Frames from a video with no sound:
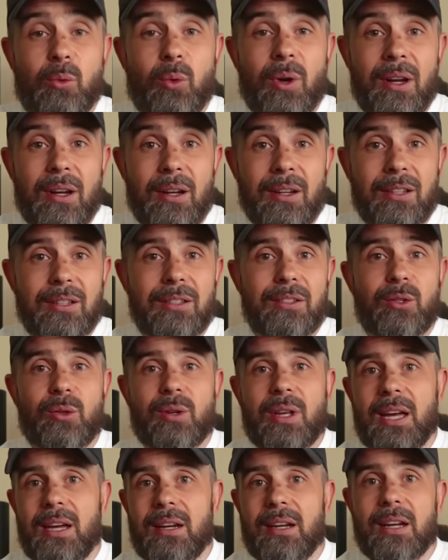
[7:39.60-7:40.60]
Well,
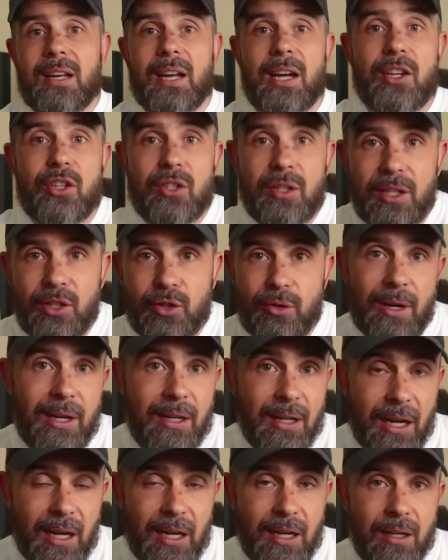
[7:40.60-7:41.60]
you can occasionally
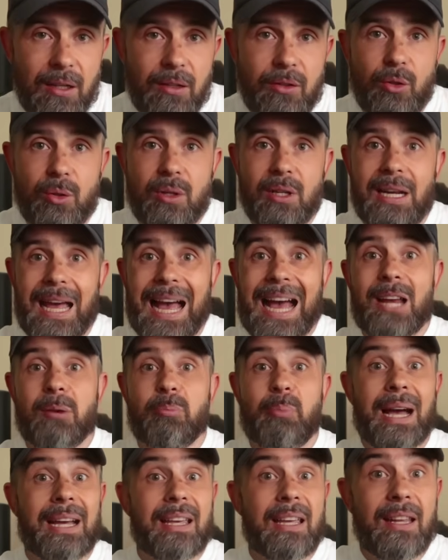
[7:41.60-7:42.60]
train hard. You can
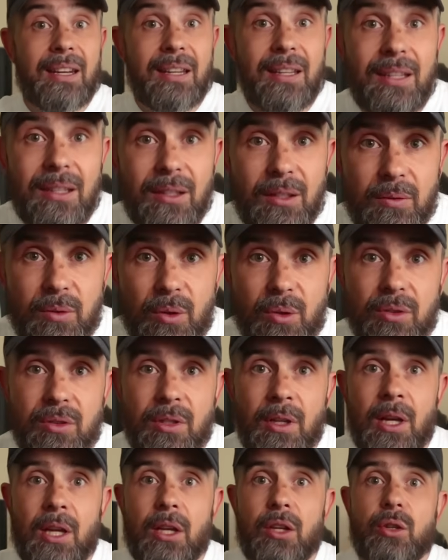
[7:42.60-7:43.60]
add back-end
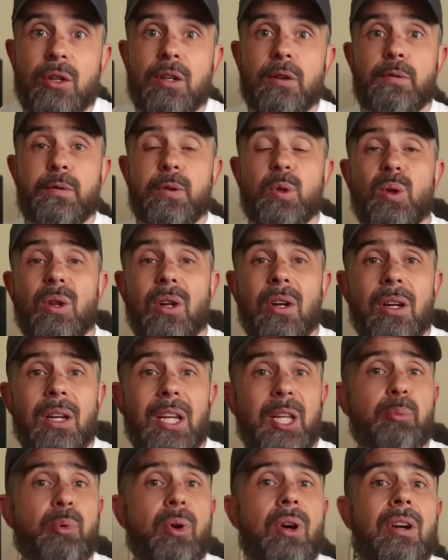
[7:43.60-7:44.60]
intervals. You can fuel
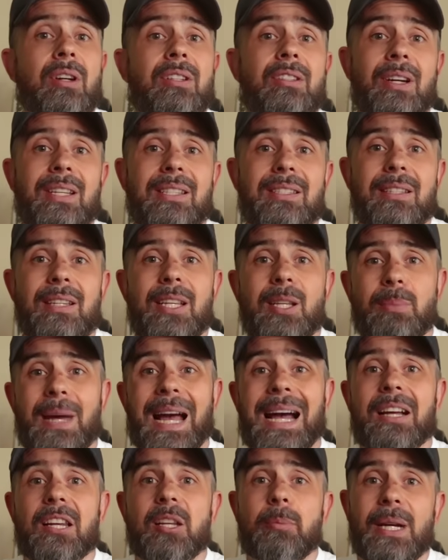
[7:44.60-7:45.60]
early, prioritize sleep,
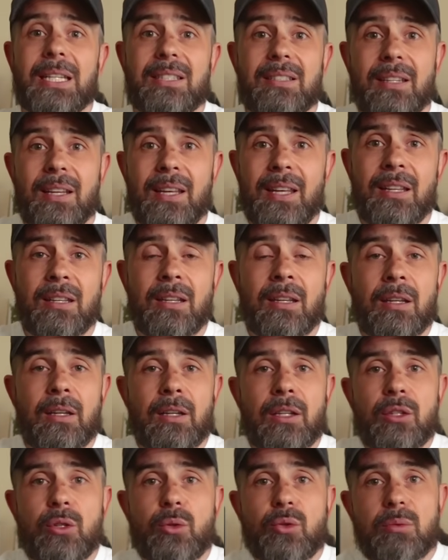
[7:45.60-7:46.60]
acclimate to heat,
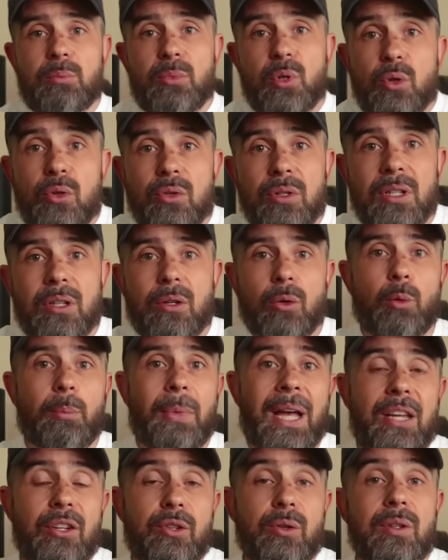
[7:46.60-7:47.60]
use music or
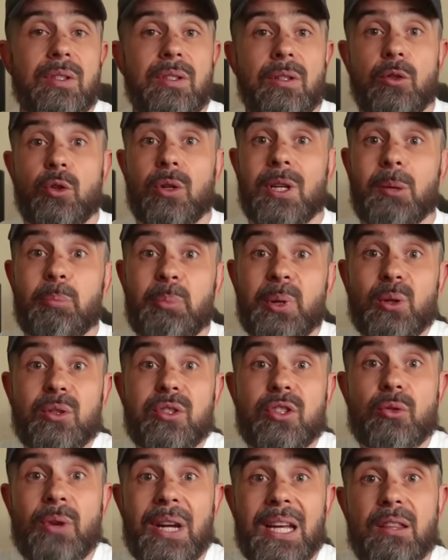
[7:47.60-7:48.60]
mantras. You can build
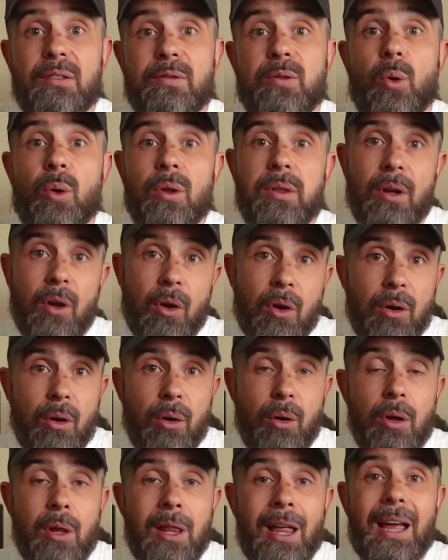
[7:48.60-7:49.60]
strength for the long
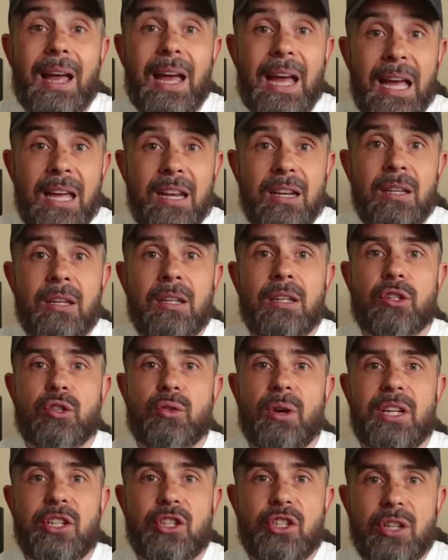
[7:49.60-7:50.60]
haul and
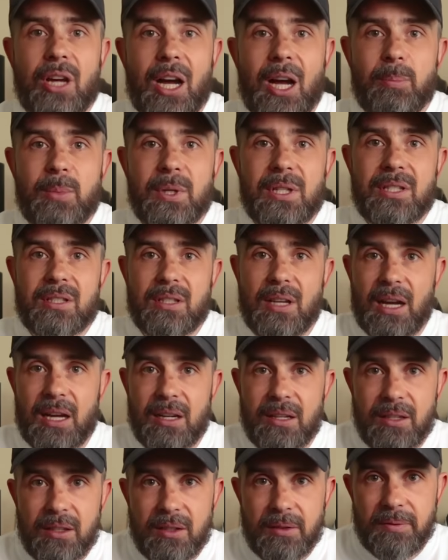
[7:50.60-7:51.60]
train sharpness
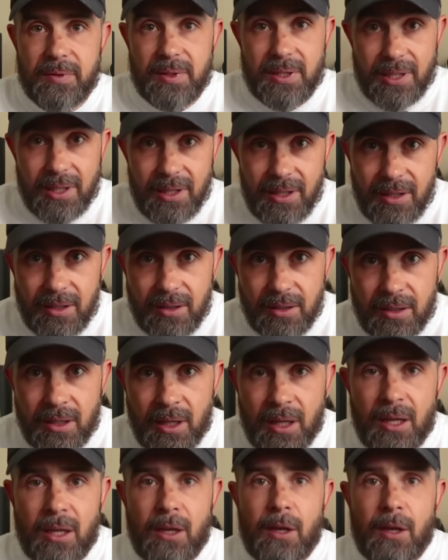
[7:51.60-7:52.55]
under fatigue.